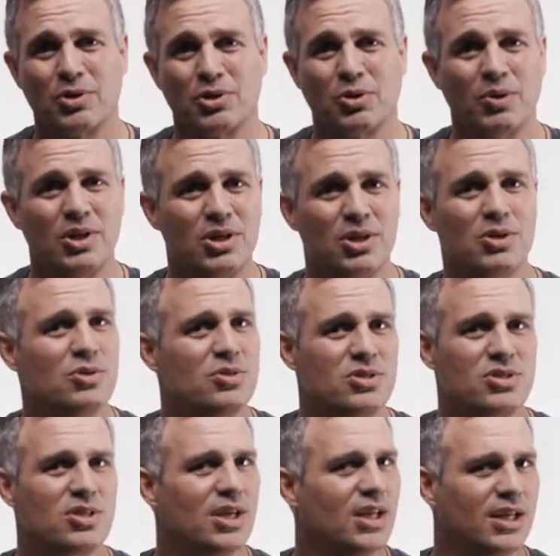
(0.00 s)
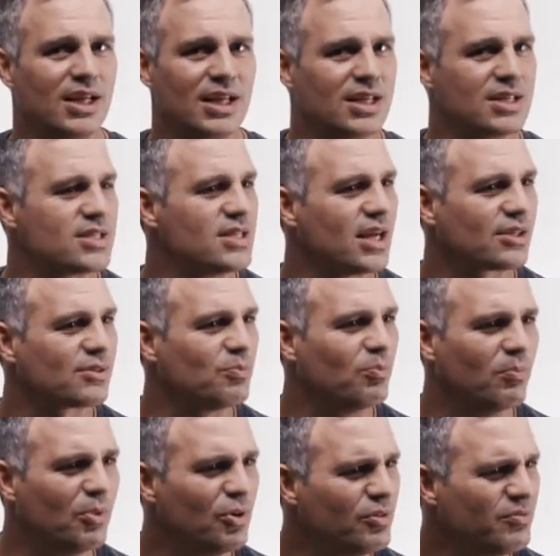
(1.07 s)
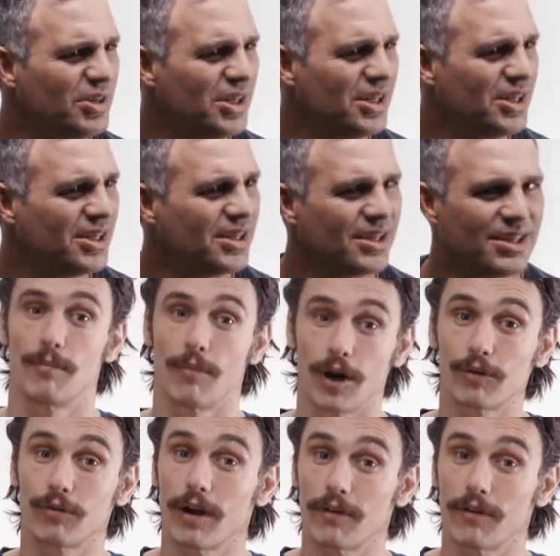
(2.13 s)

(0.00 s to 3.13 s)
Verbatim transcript: will do a nude scene in his next movie. Mark